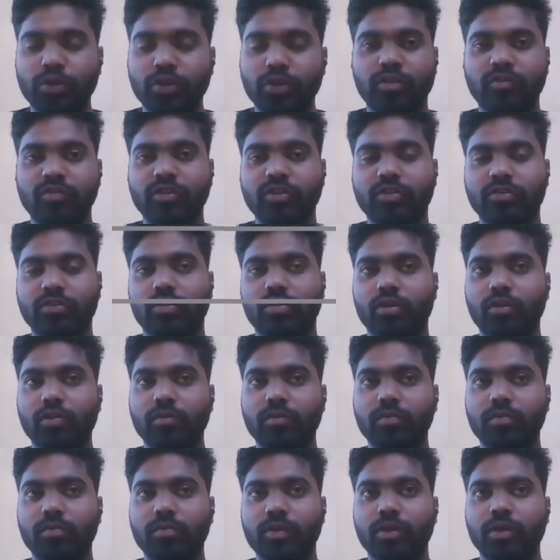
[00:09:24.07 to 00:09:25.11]
of
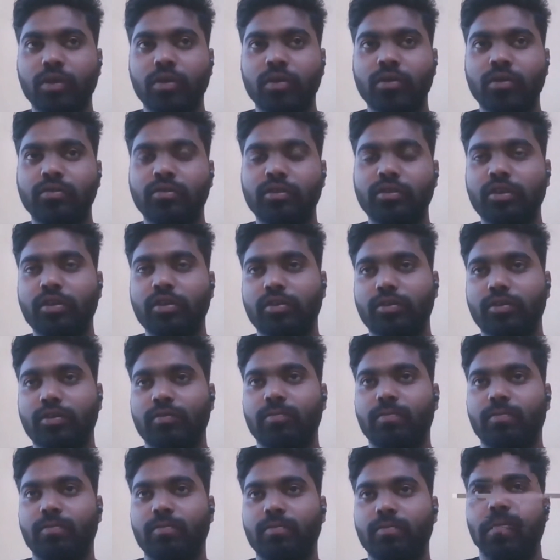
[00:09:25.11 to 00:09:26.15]
SISCON, see,
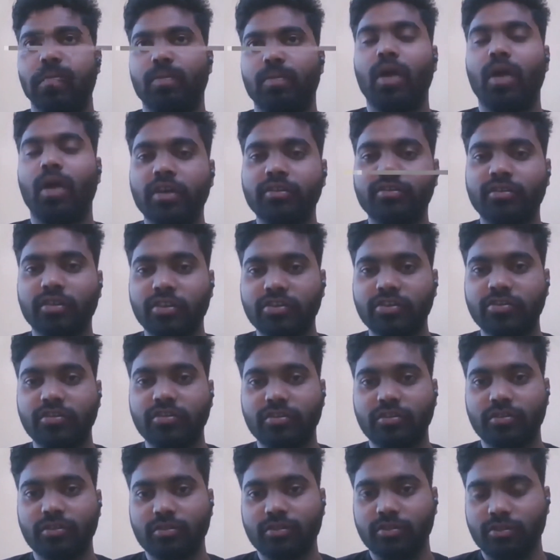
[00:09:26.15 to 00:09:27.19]
I
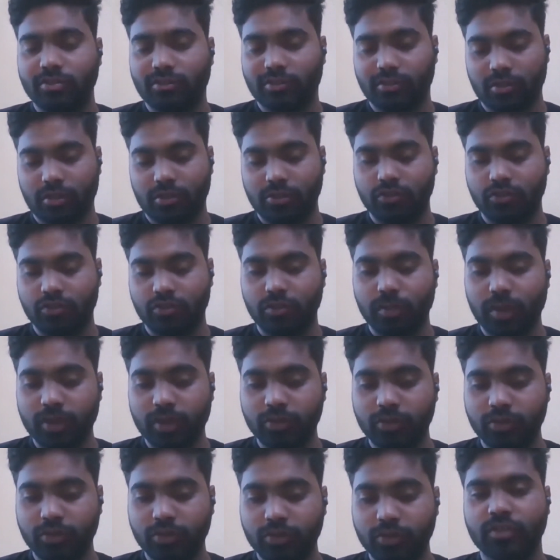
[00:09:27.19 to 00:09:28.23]
suggest my
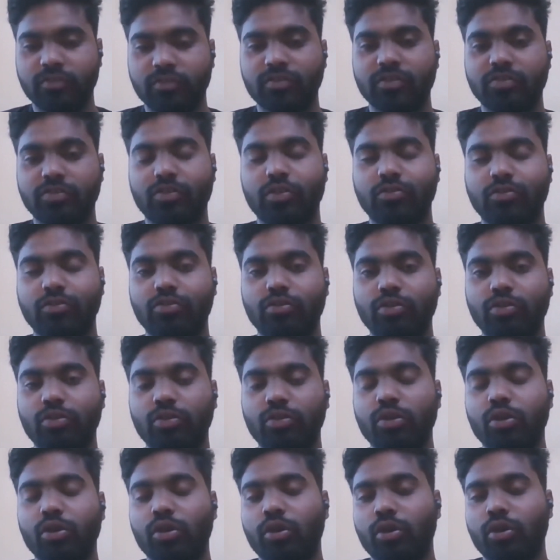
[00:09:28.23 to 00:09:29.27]
juniors of SISCON
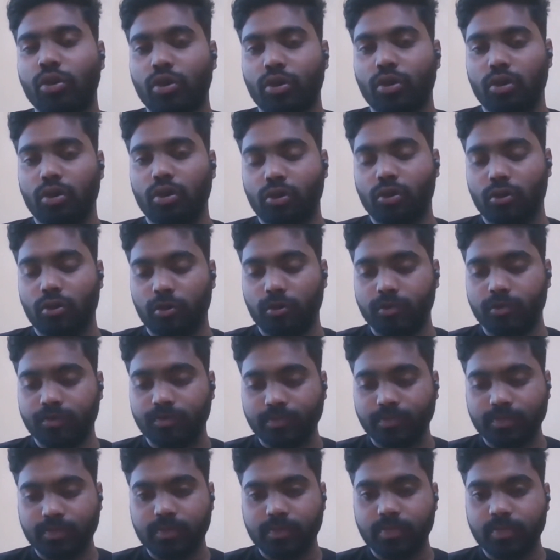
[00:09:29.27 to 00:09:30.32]
to
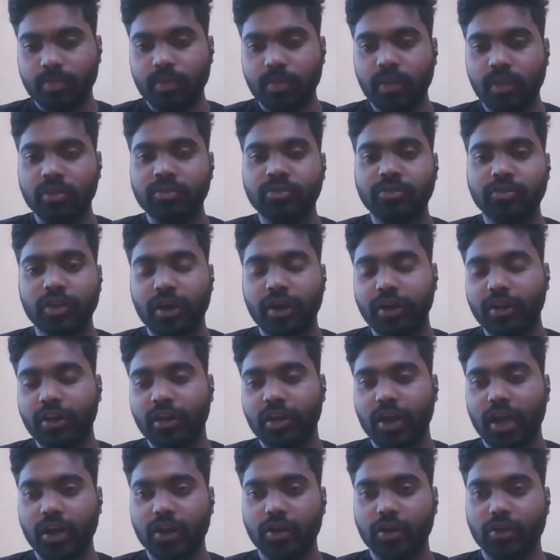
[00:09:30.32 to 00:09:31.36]
study the
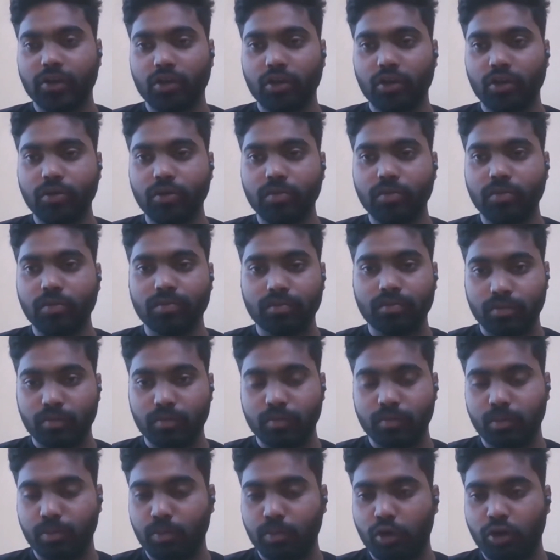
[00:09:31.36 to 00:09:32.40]
control,
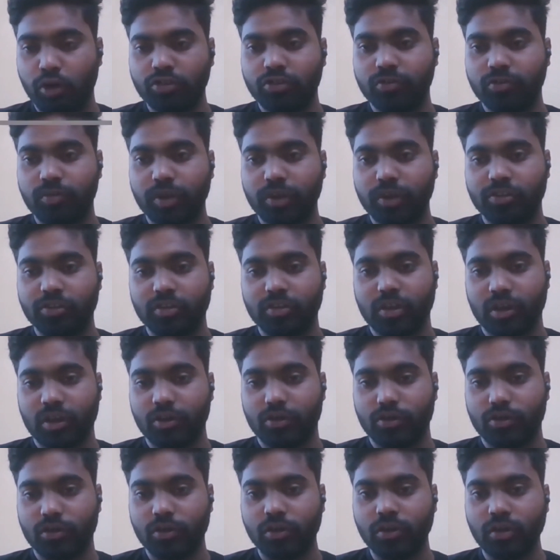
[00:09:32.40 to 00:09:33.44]
most basic
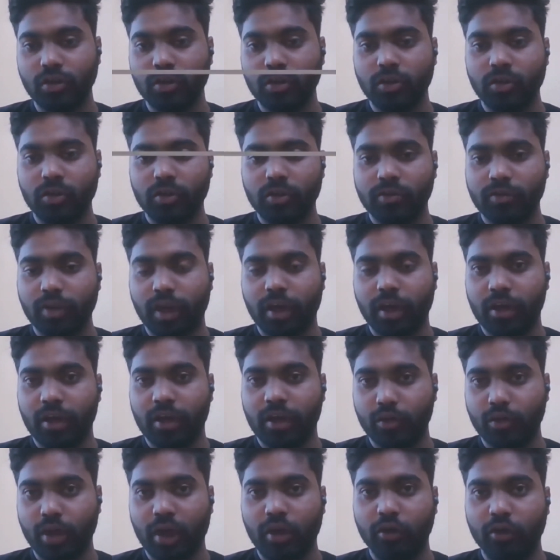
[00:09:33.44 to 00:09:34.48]
control.
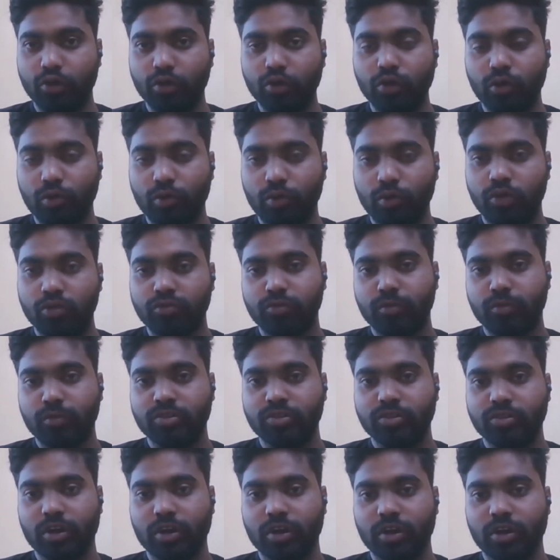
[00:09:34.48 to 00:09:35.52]
You have to know most
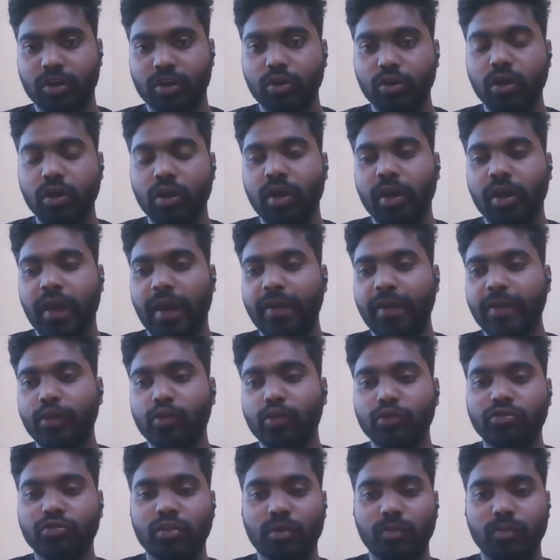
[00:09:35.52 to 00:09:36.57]
basic control and
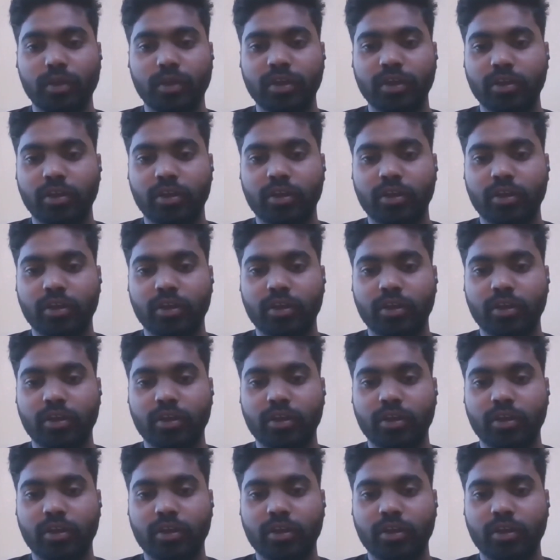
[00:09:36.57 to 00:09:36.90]
do something in the